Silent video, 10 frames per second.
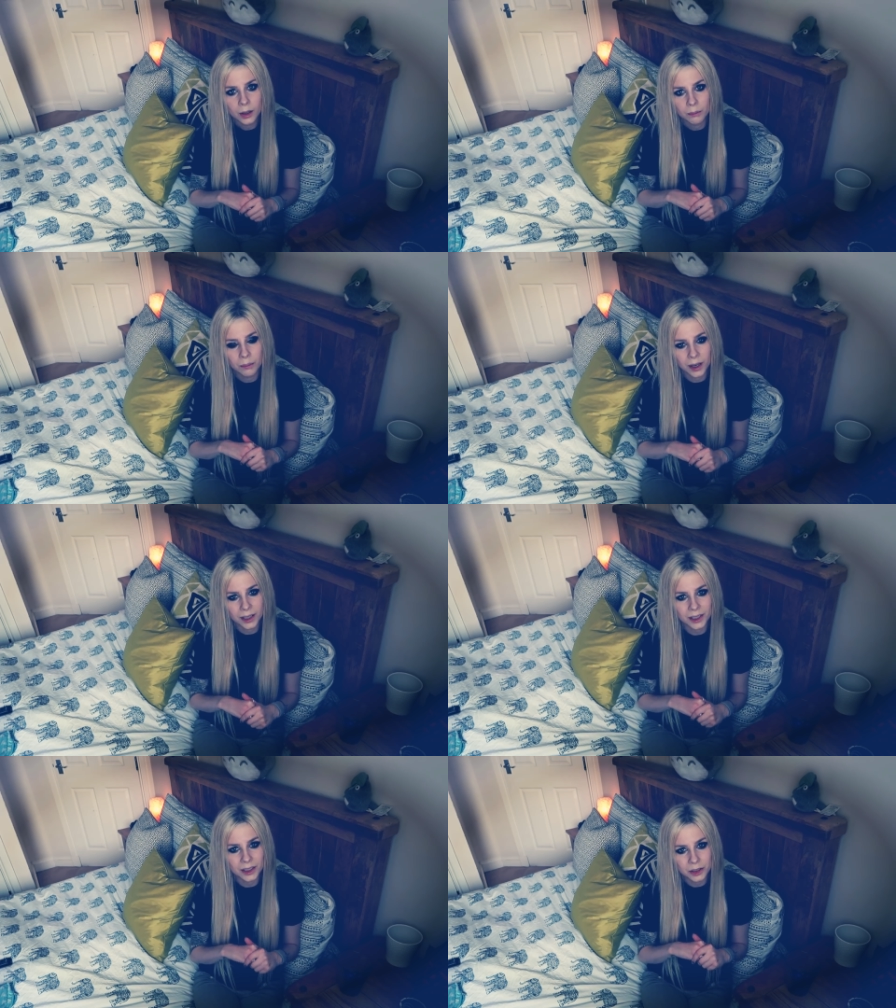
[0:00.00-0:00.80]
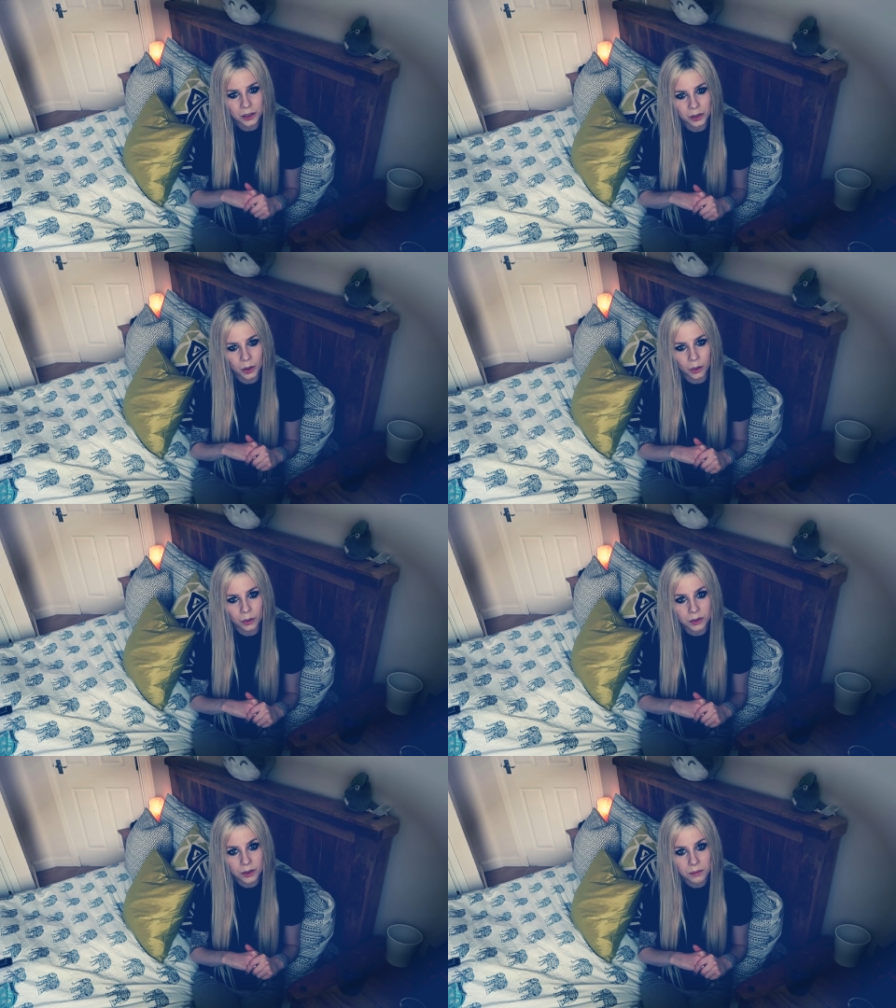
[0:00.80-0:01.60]
my
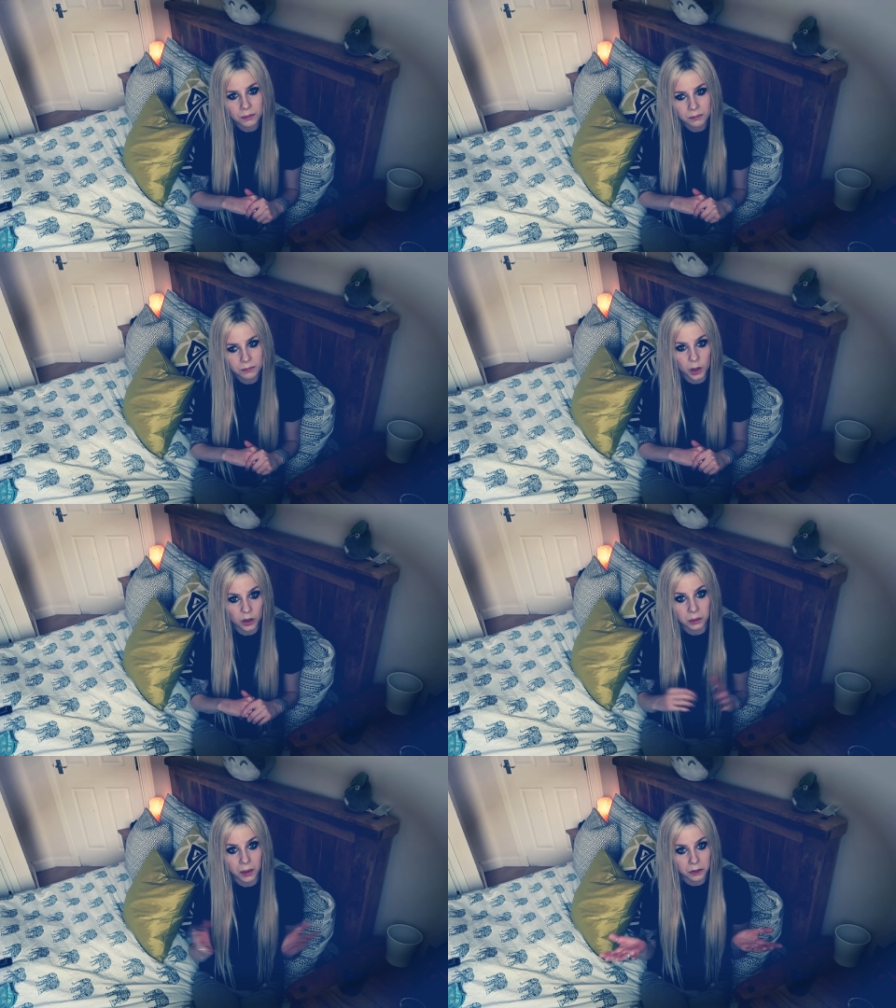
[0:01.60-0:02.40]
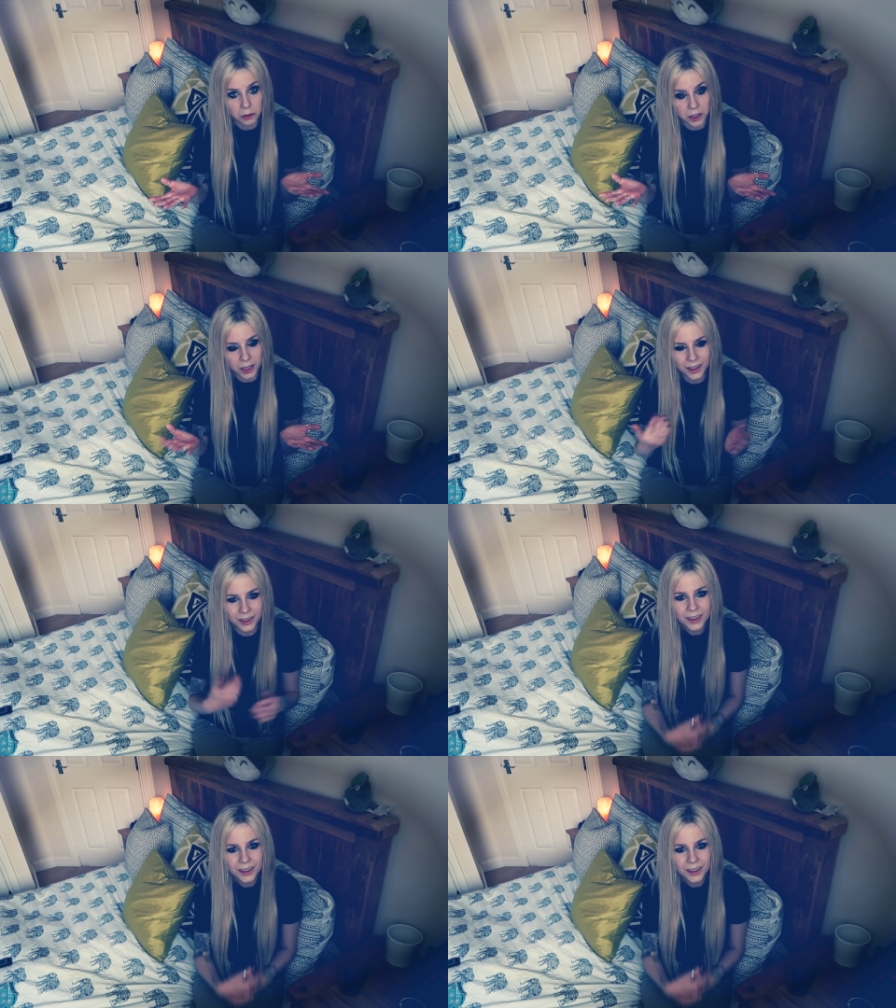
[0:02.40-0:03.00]
short documentary.